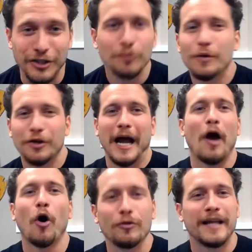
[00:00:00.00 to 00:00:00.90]
You would think
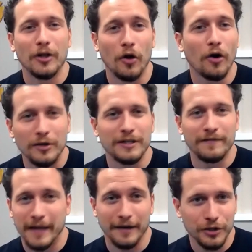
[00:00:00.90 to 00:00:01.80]
all day long we just
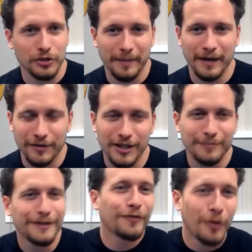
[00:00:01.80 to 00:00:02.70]
have dancers show up at every
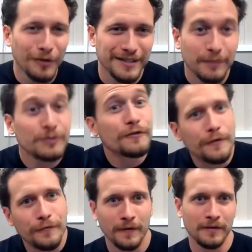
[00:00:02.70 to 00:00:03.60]
job site. Of course not. It was for
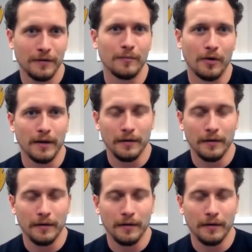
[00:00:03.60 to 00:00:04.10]
a fun little moment.